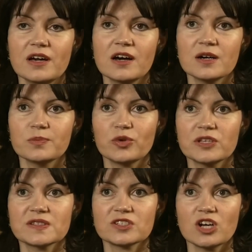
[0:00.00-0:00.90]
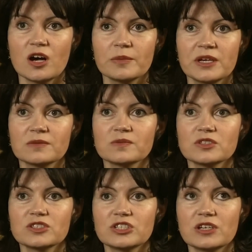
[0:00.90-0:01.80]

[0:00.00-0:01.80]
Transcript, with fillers: her Prince Charming. She,